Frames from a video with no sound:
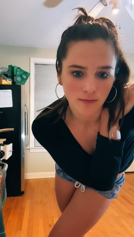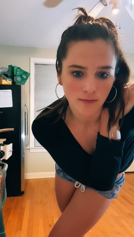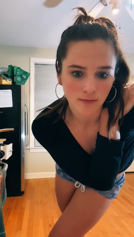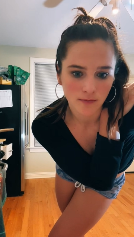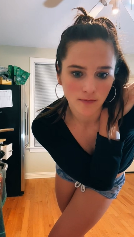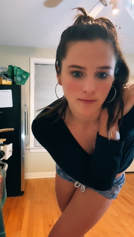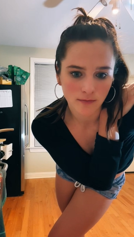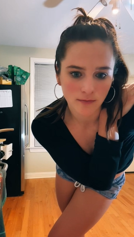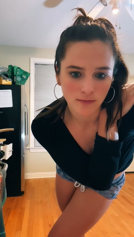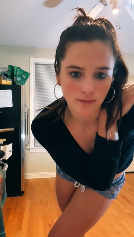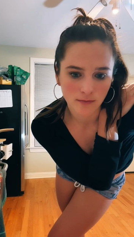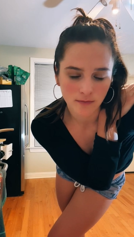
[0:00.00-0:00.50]

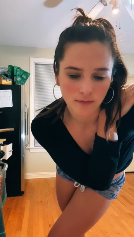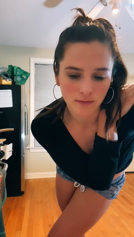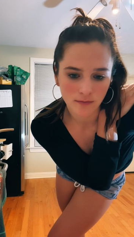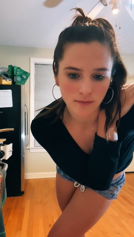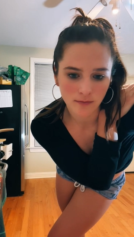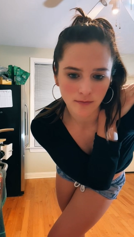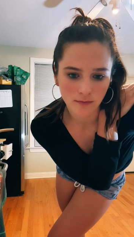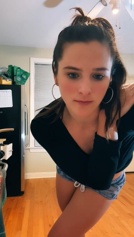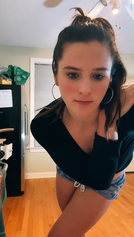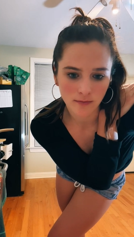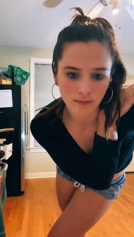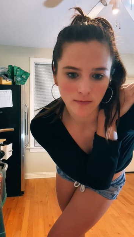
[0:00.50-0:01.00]

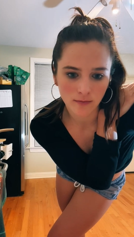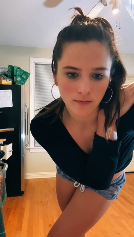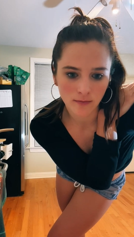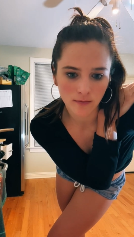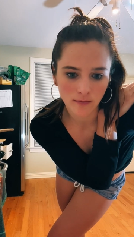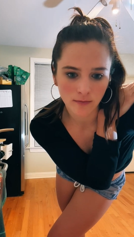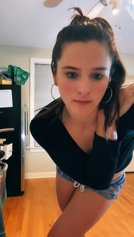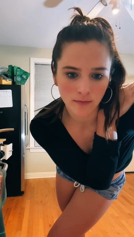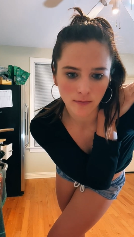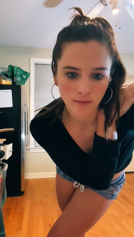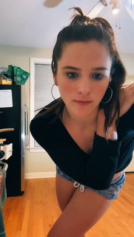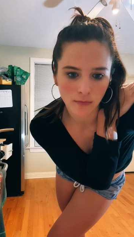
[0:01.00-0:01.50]

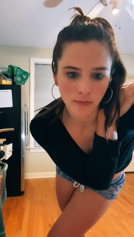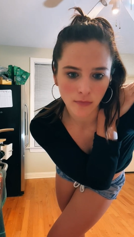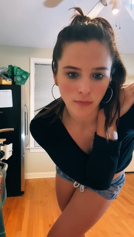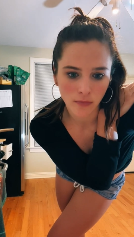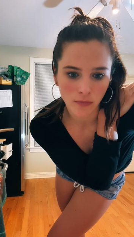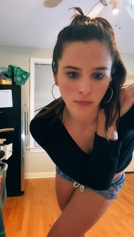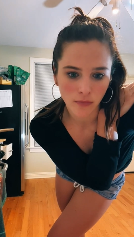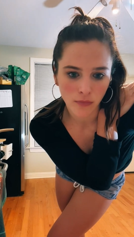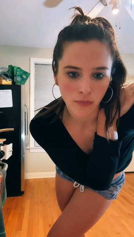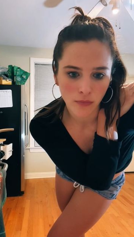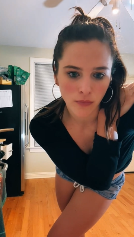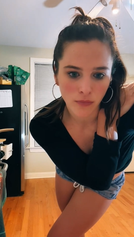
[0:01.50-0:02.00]

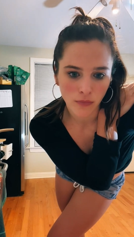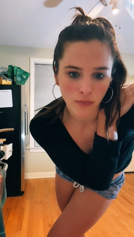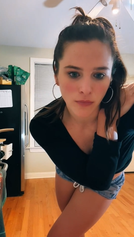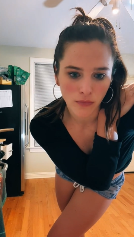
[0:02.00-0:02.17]
[no speech]